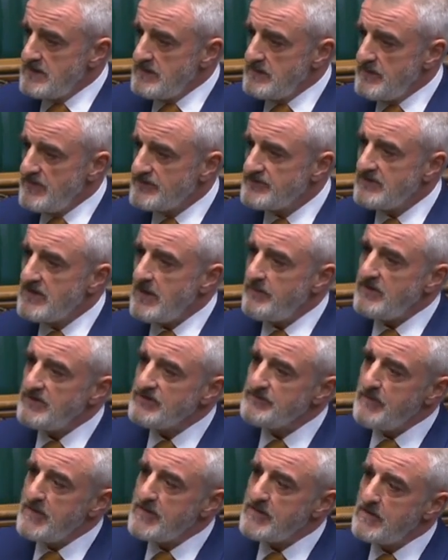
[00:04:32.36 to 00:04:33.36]
Mr. Deputy
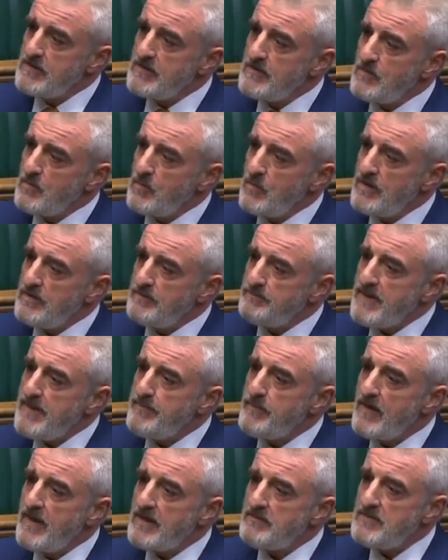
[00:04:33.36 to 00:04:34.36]
Speaker, when
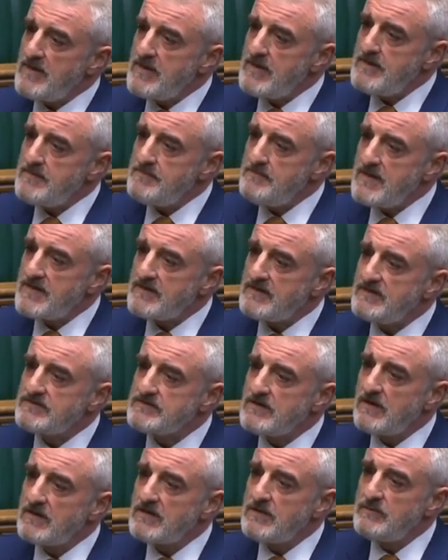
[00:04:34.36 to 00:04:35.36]
people like me make these
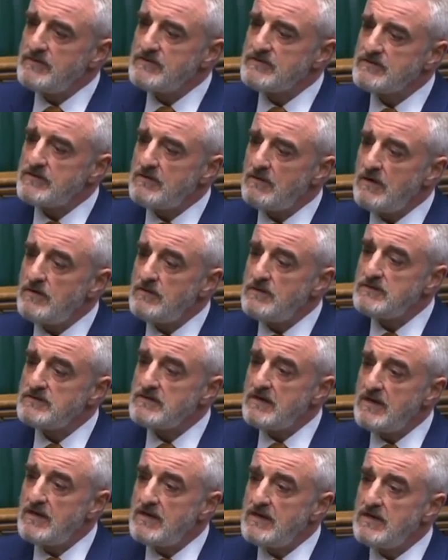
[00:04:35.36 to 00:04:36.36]
arguments, there are
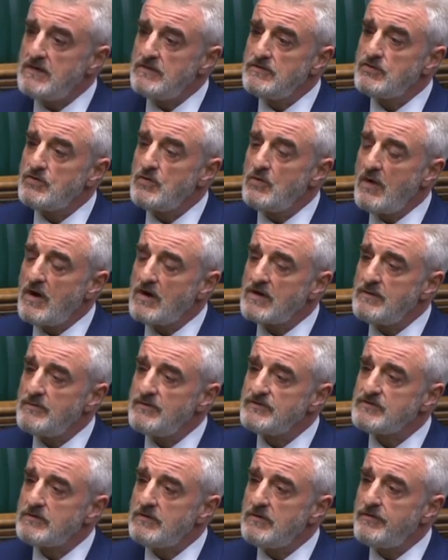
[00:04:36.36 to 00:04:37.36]
usually two
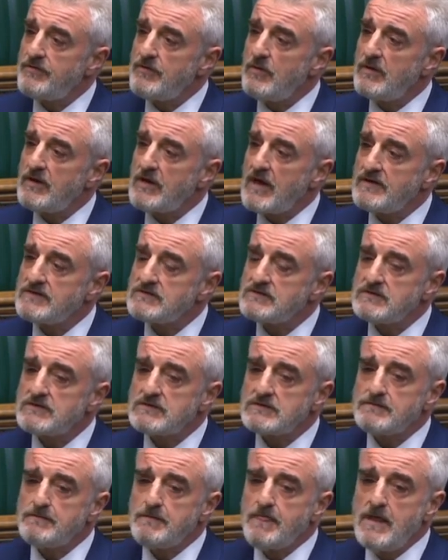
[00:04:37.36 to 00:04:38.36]
arguments that are thrown against
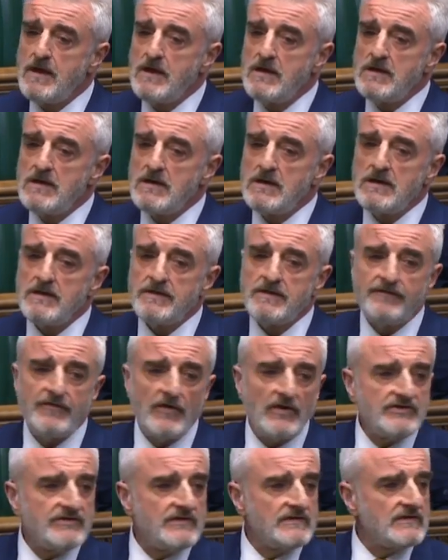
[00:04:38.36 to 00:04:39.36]
us. The
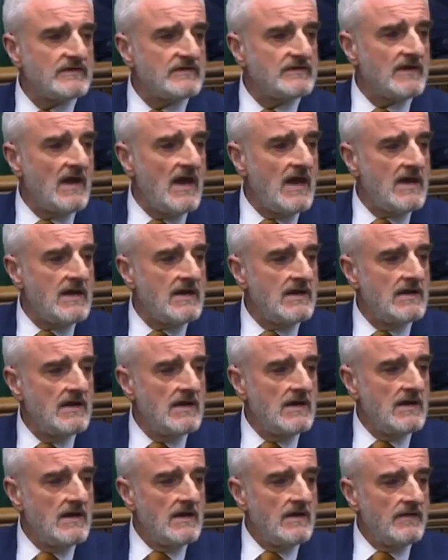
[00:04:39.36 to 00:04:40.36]
first is to say
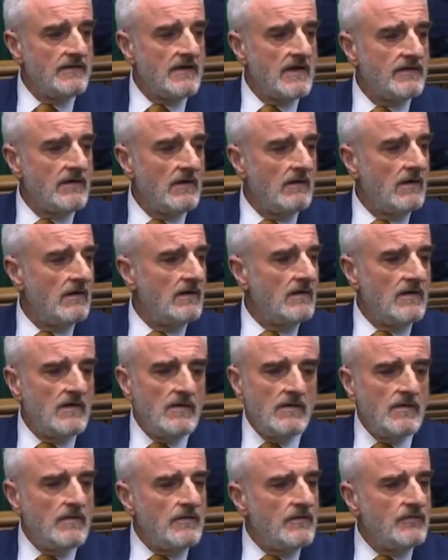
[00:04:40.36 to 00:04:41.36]
that the
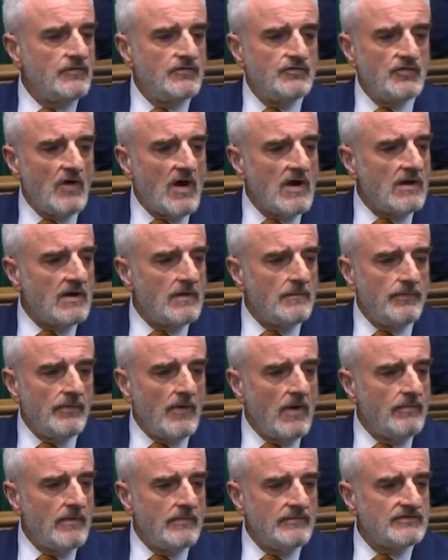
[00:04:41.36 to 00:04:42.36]
drug
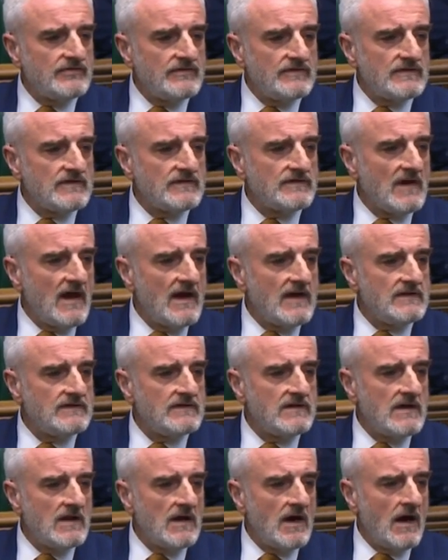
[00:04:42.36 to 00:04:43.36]
problems in
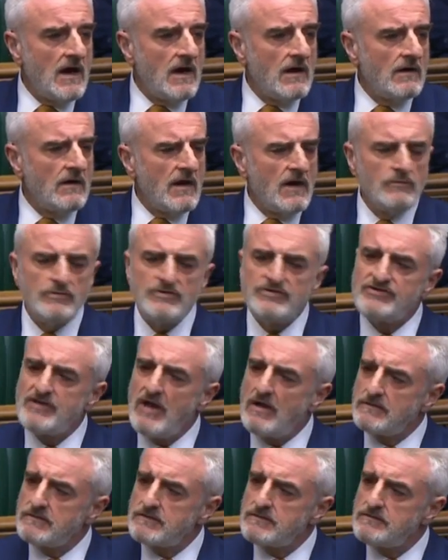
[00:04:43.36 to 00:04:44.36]
society are a
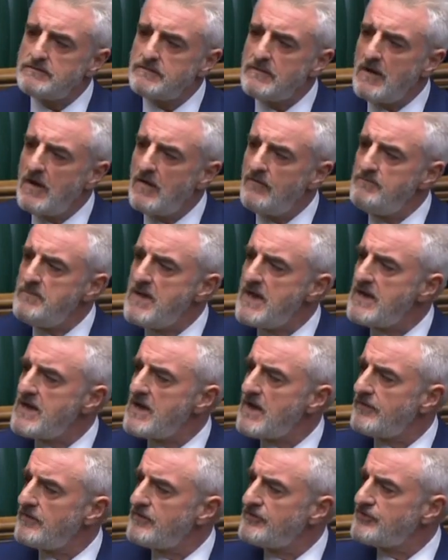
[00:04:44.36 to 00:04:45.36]
result of many
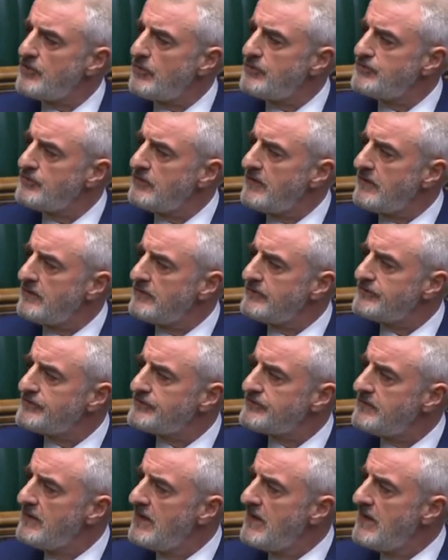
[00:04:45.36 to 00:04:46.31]
other social ills.